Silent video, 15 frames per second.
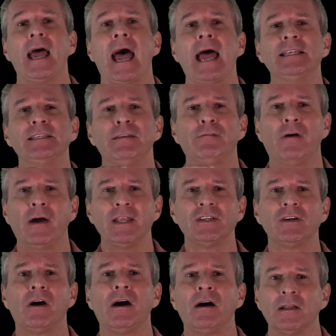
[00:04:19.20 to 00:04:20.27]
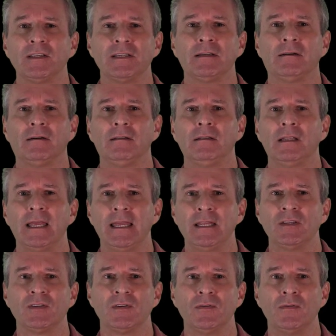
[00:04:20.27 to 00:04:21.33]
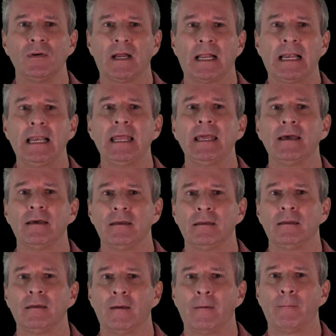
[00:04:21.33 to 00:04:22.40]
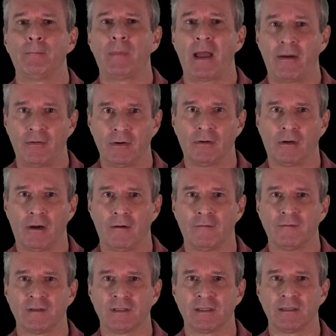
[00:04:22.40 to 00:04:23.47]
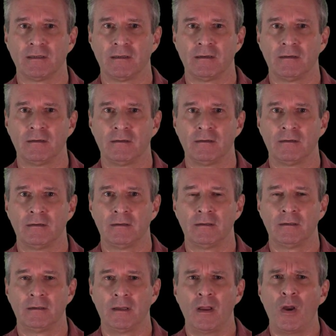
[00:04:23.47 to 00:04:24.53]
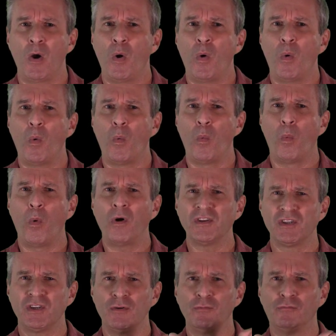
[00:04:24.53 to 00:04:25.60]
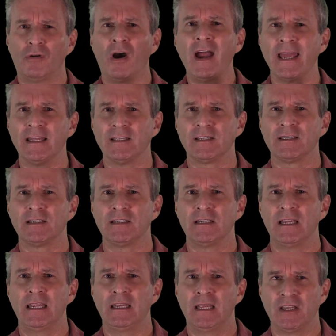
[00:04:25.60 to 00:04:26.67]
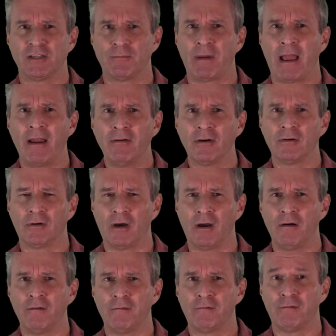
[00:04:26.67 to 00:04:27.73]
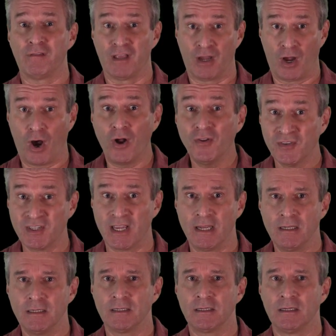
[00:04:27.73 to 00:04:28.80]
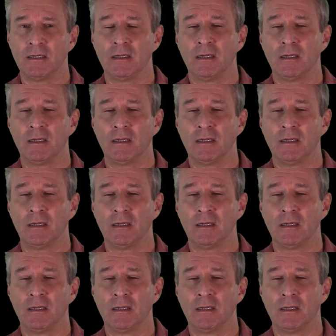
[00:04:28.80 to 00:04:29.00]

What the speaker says: And divide your article into clear paragraphs. What you write in each paragraph, the content,